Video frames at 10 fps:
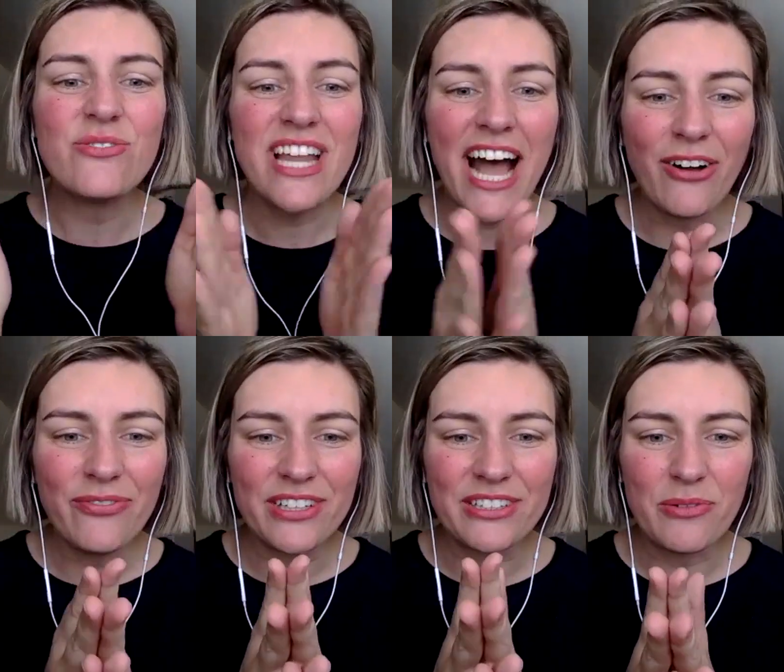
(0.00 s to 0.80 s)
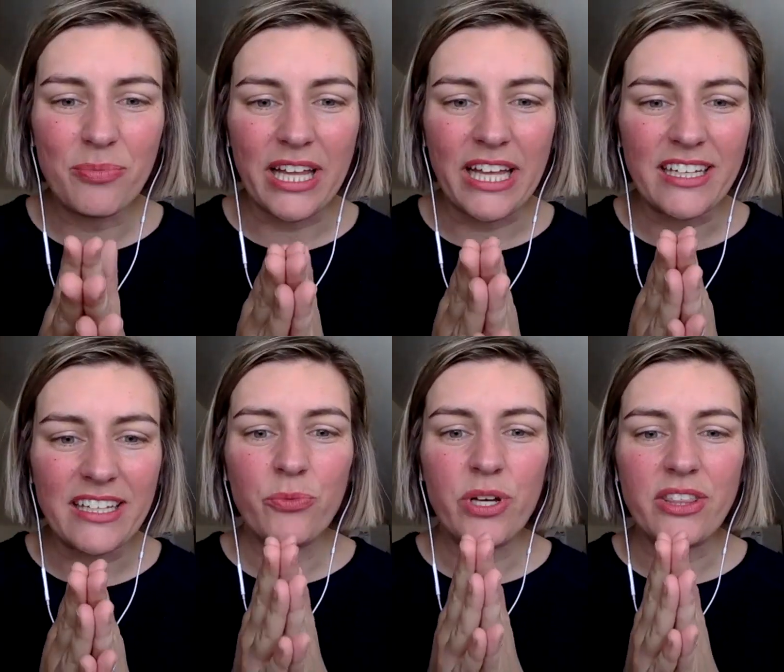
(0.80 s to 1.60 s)
So now fill in the blank
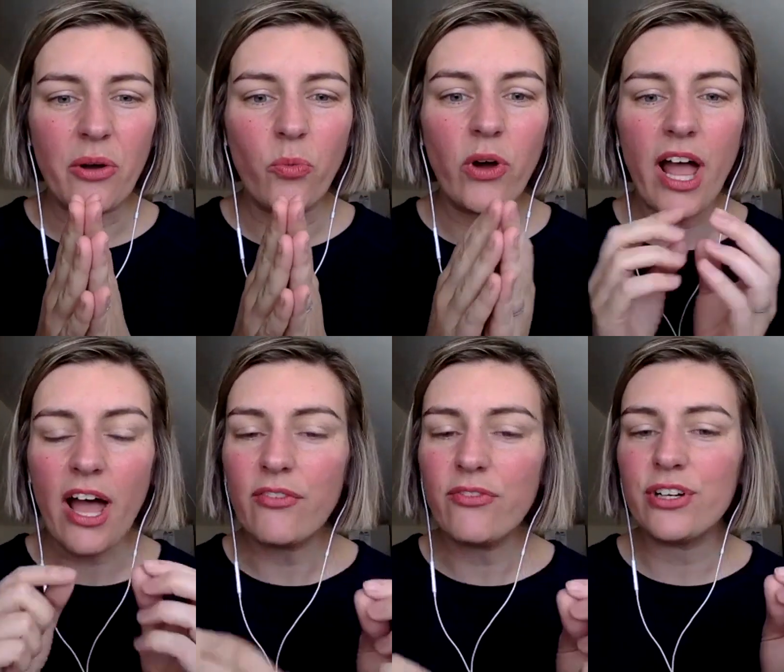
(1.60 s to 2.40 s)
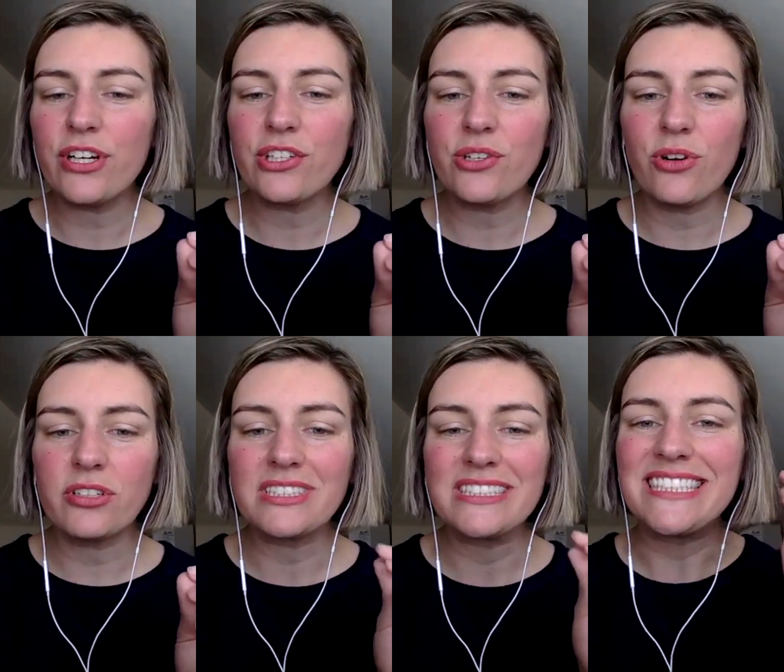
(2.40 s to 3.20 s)
with whatever
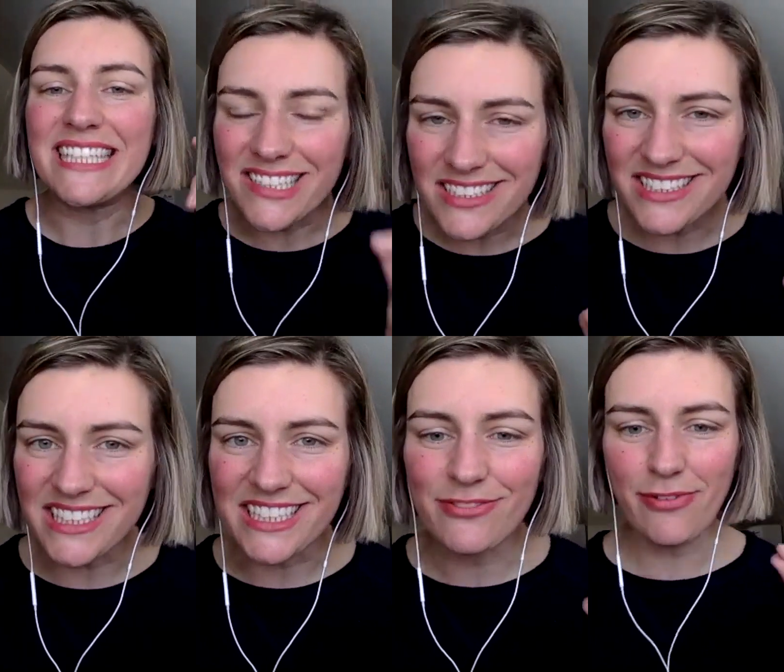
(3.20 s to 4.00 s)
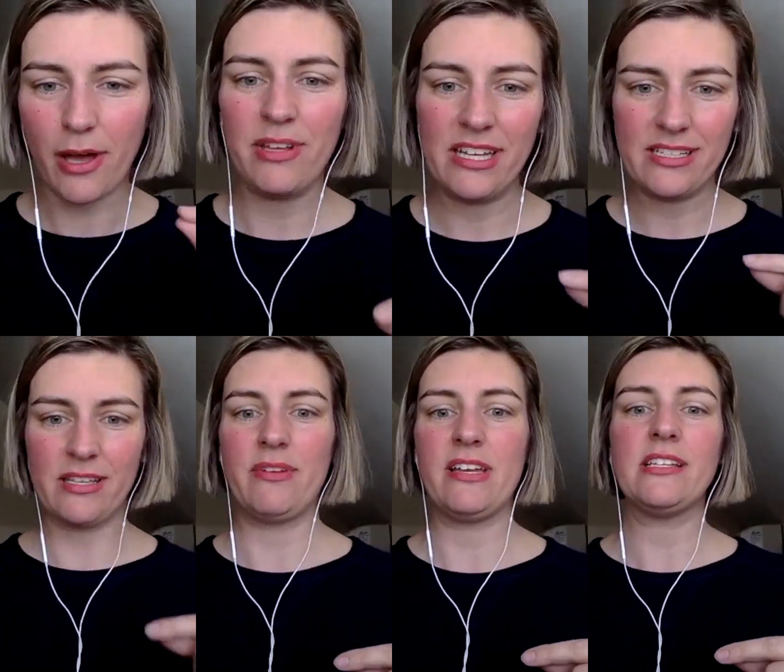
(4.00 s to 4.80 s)
your guilty
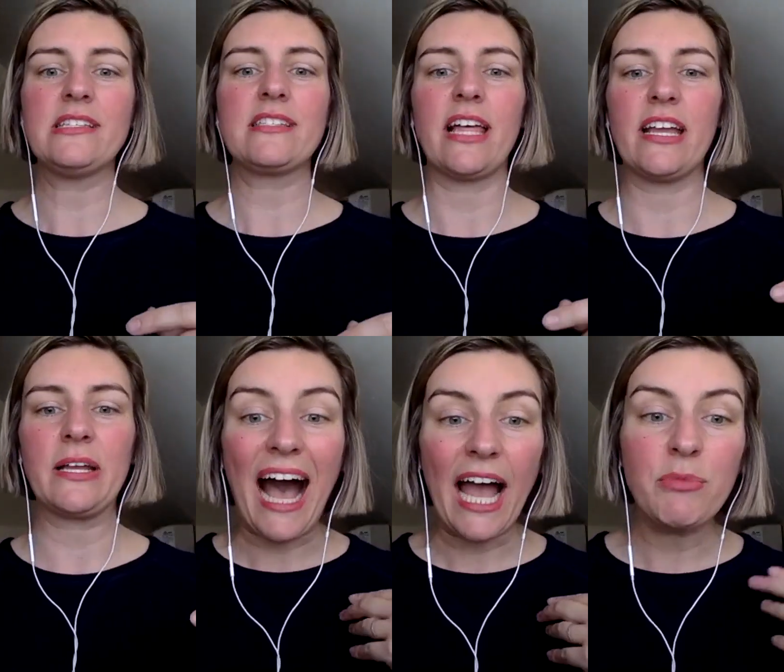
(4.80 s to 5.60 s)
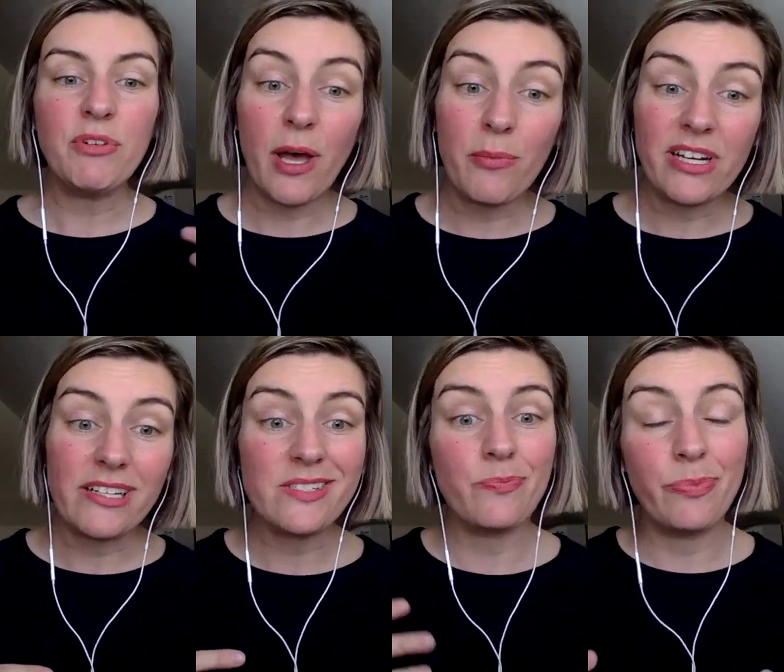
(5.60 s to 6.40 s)
feminism is. Like, I'm a
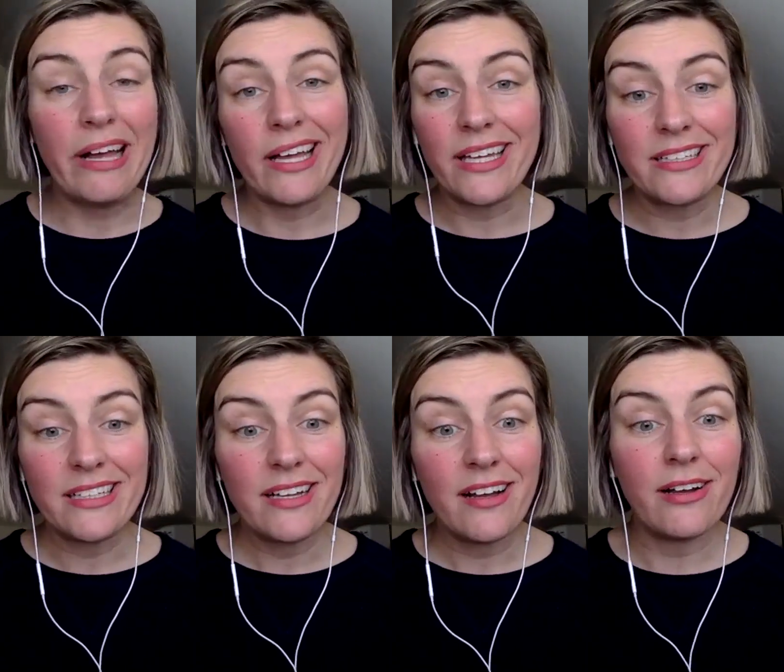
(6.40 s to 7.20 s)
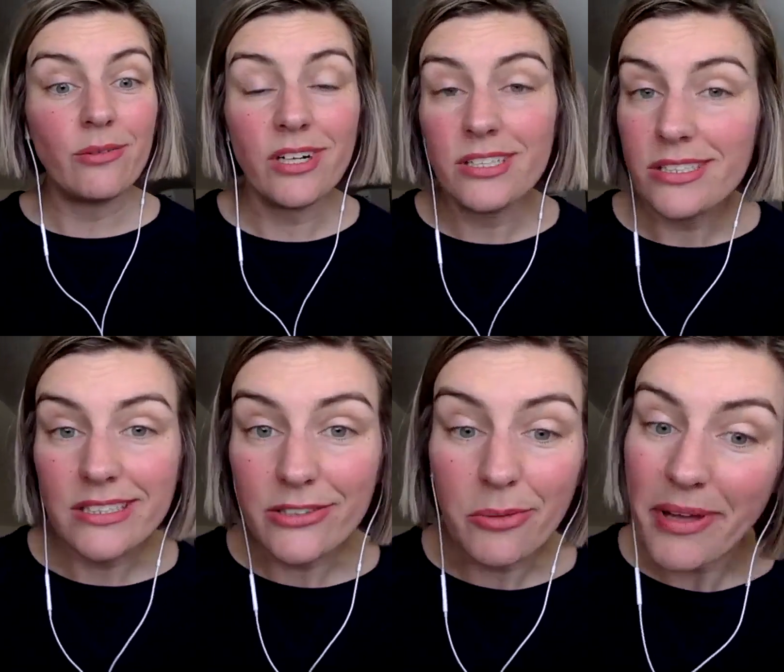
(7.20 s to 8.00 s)
feminist, but I watch a
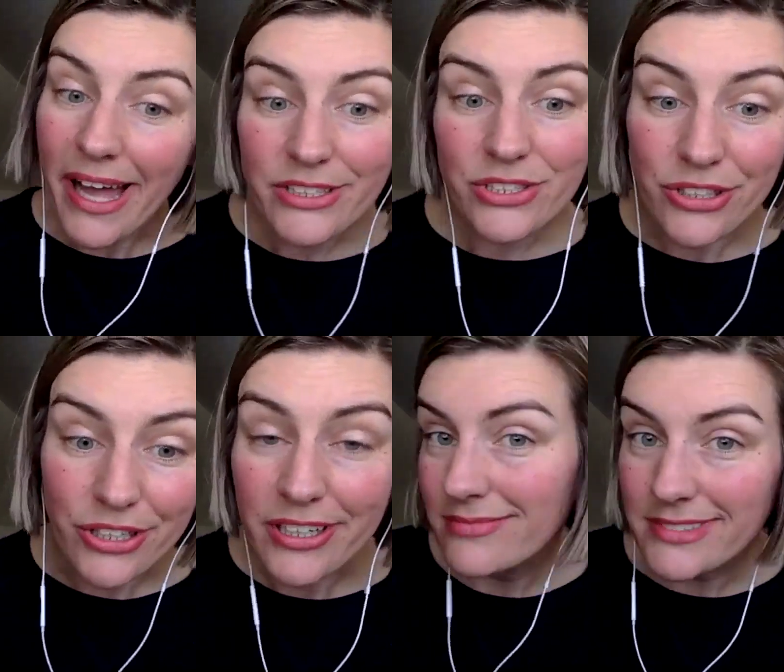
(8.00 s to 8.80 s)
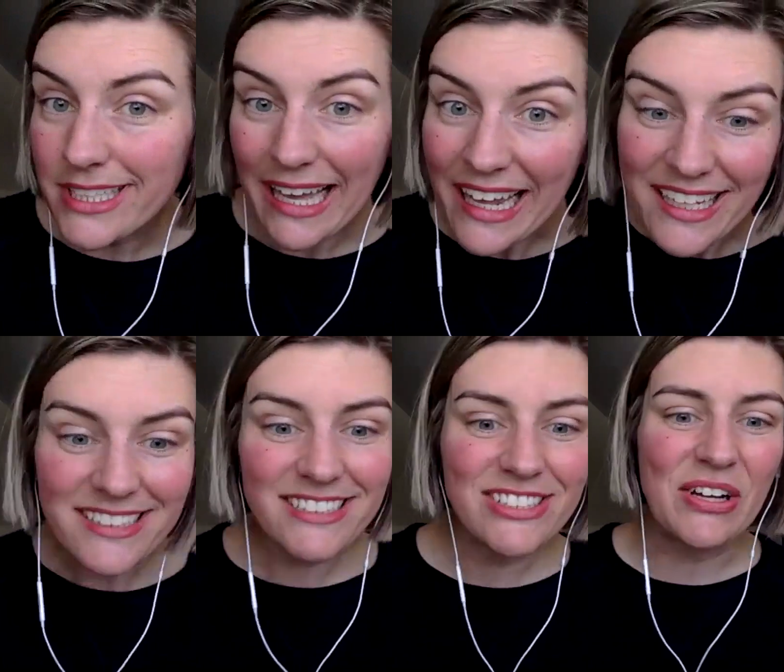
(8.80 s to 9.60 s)
little Bachelor.
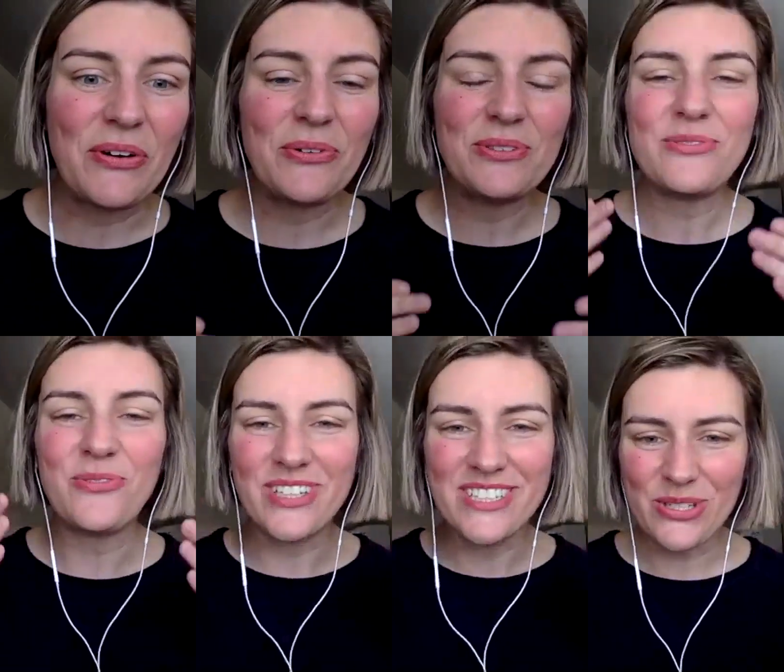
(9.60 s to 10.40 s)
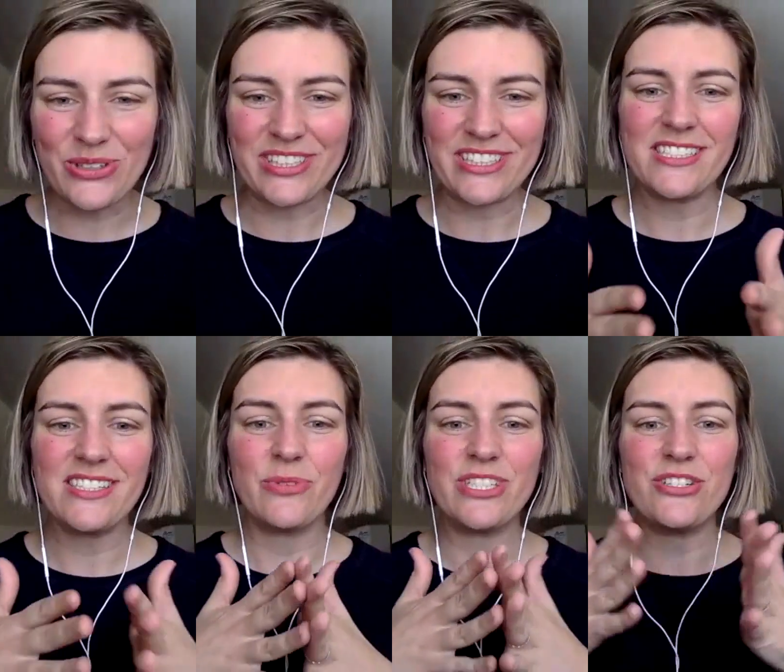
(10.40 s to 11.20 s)
Okay, so what's yours?
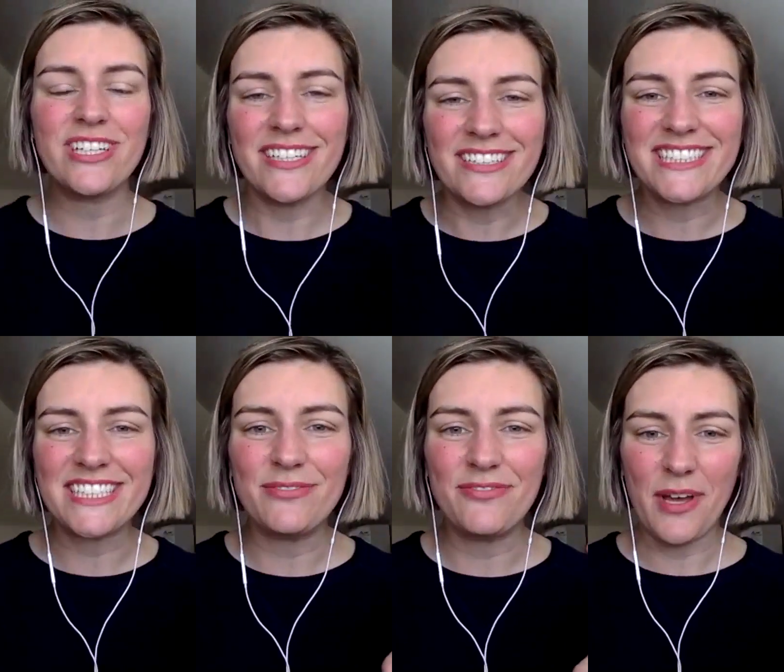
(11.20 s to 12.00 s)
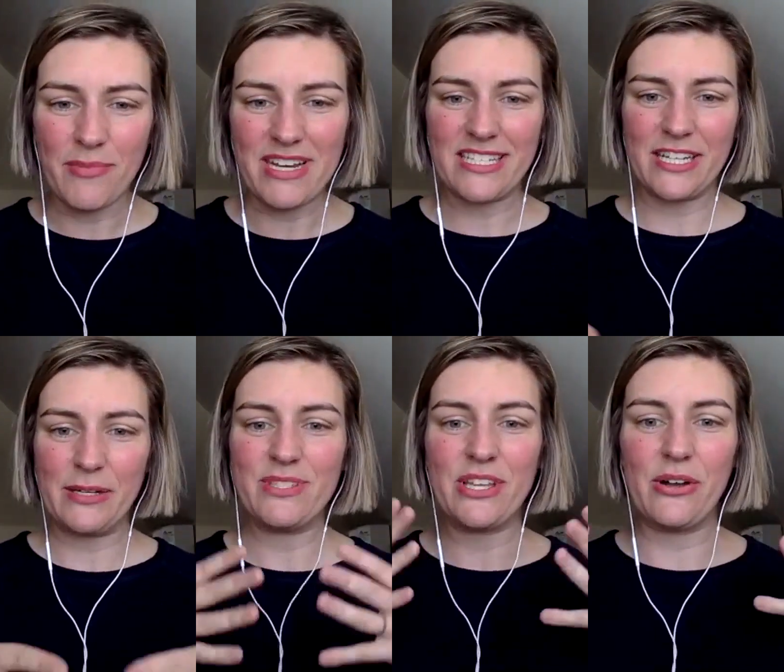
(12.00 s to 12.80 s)
What's your guilty
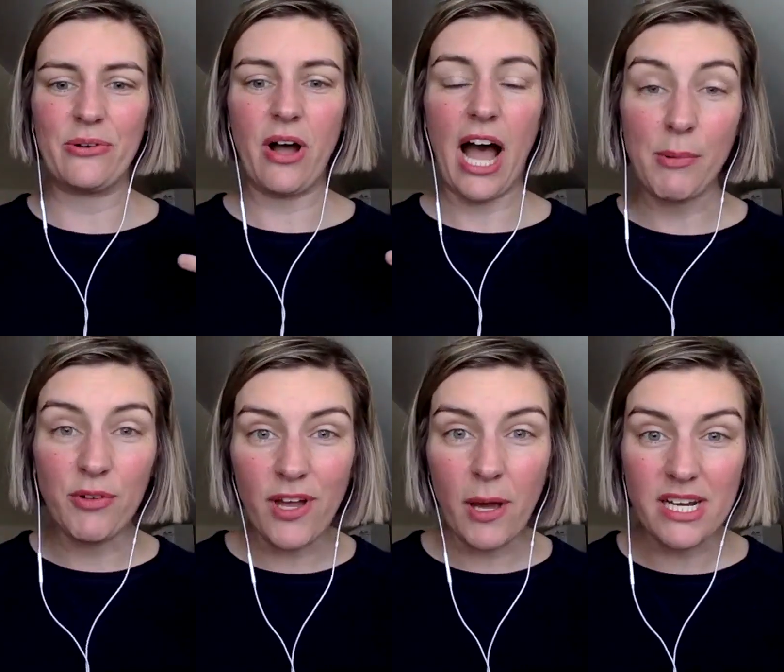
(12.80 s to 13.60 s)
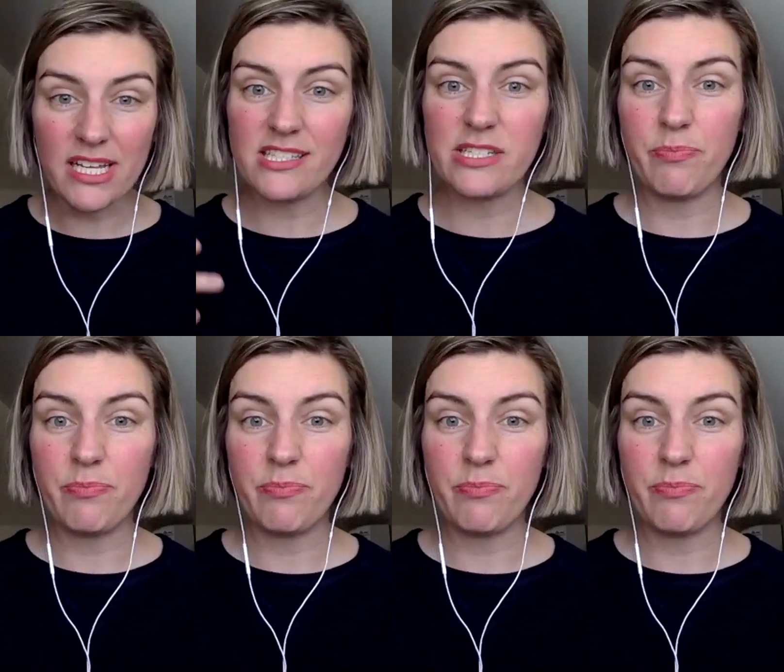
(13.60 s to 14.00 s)
feminism? So I'm a feminist,